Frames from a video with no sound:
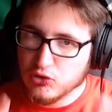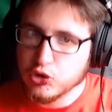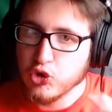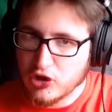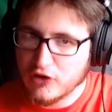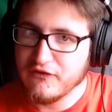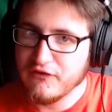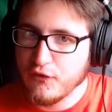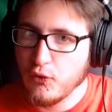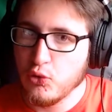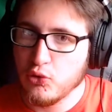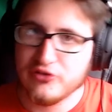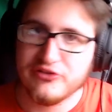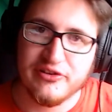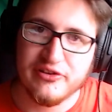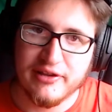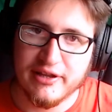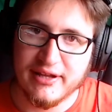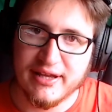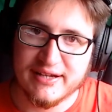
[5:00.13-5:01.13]
look forward
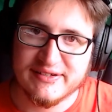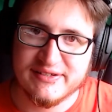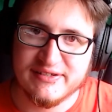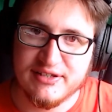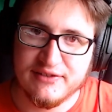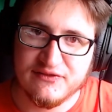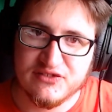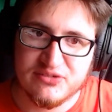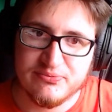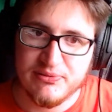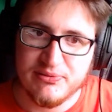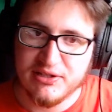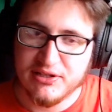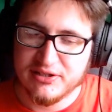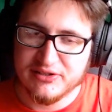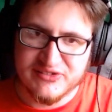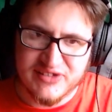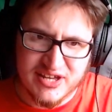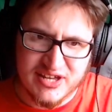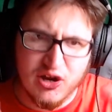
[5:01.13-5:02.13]
to the next Need for Speed
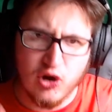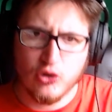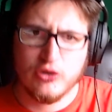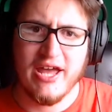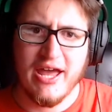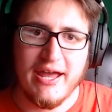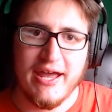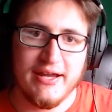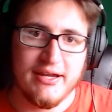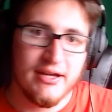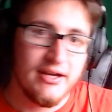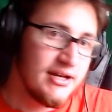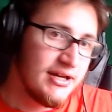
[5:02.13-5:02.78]
and say, okay,